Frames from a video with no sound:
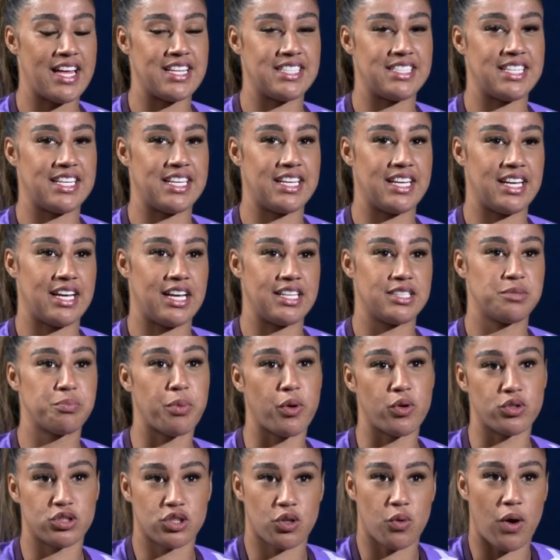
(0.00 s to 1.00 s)
I think I
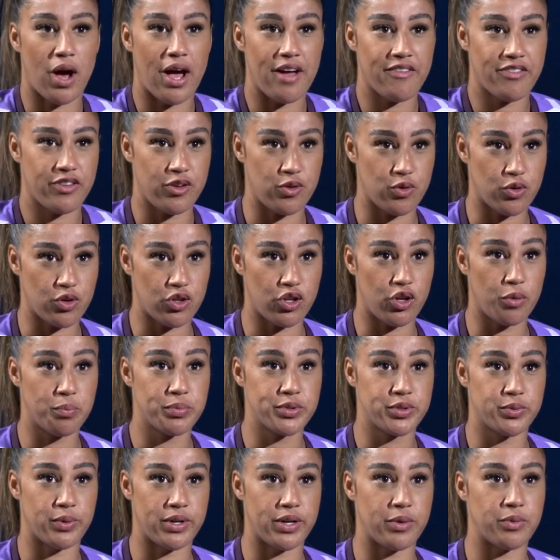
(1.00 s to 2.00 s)
spoke to quite a few
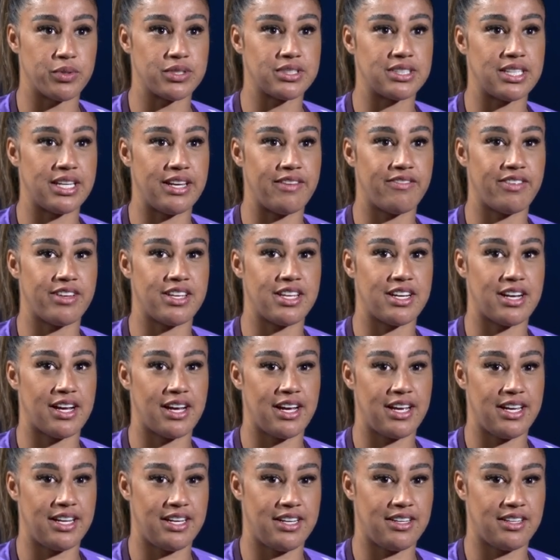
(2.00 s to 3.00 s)
clubs when I was leaving
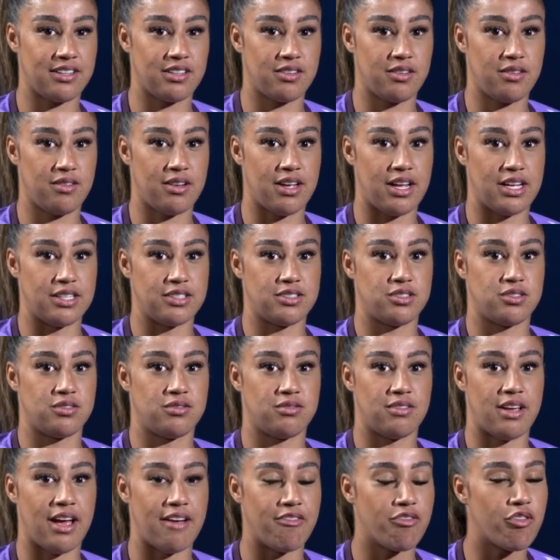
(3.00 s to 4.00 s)
United. As
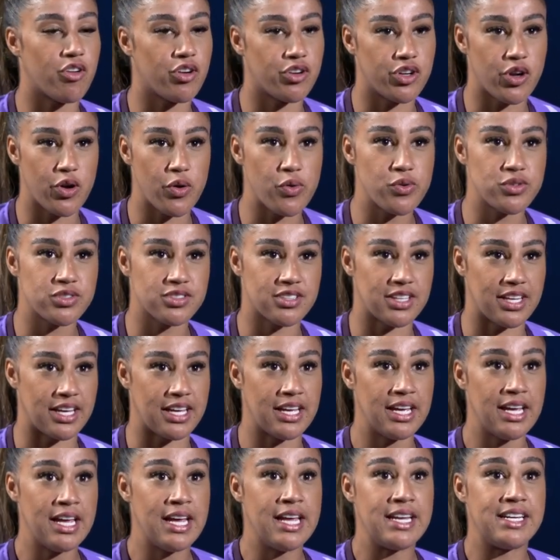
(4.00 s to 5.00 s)
everyone knows,
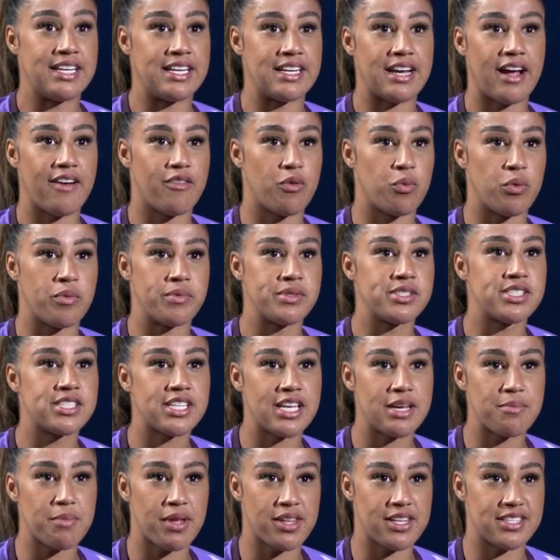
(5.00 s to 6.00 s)
they didn't have a women's
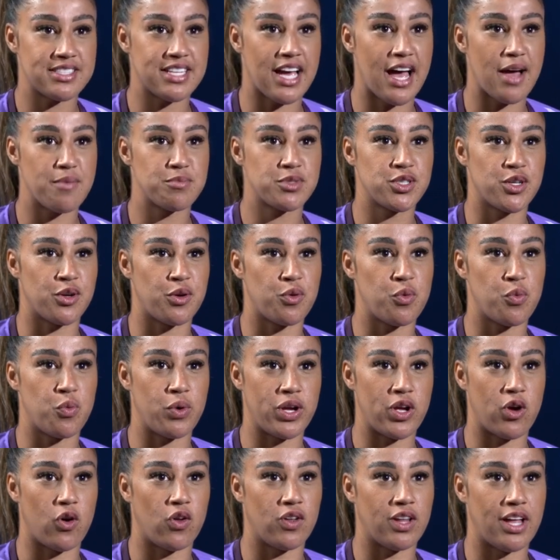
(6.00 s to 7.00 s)
team at the time, so
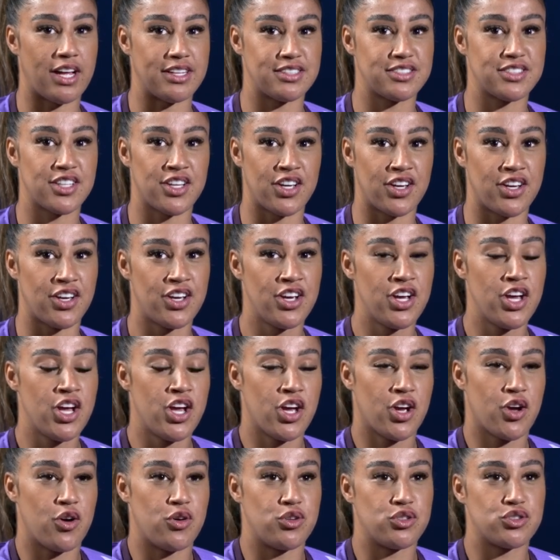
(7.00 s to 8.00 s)
we all had to
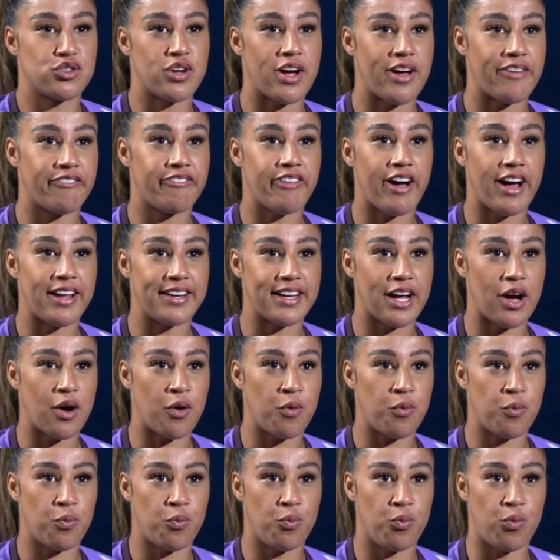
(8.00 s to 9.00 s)
go and try and find
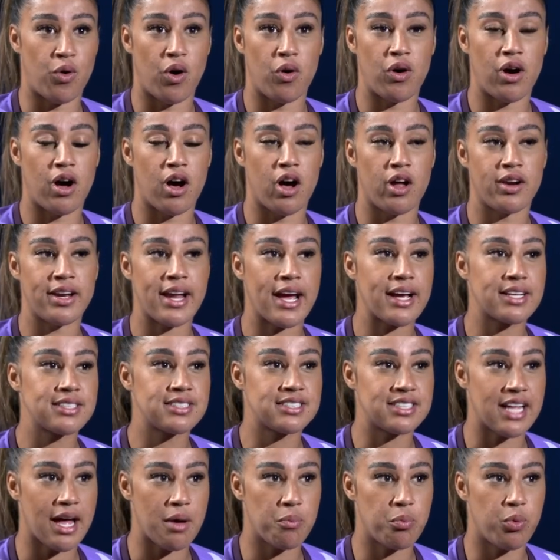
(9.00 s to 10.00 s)
out what our
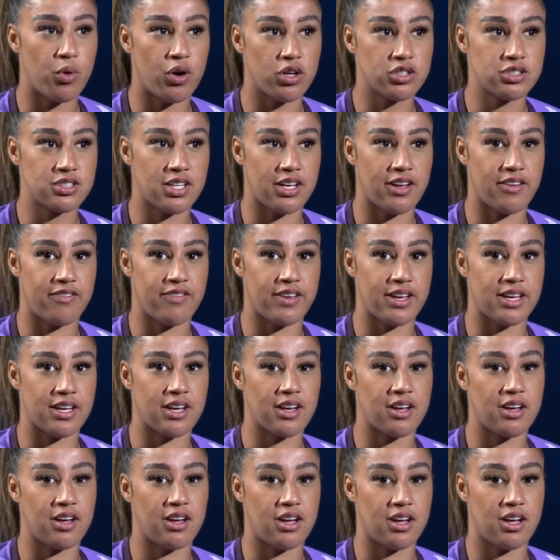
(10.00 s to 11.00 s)
next step was. I
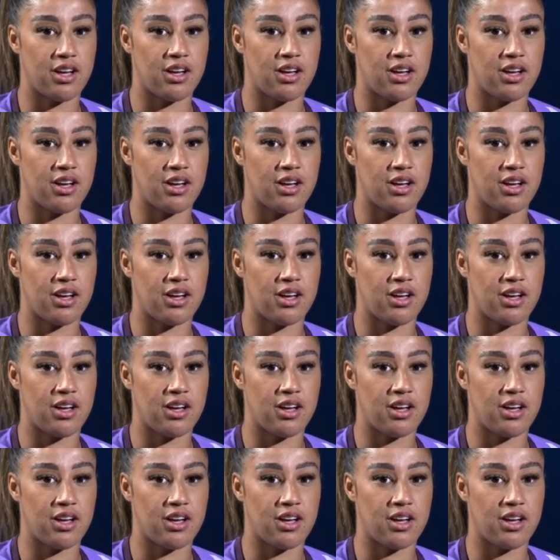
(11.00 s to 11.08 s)
think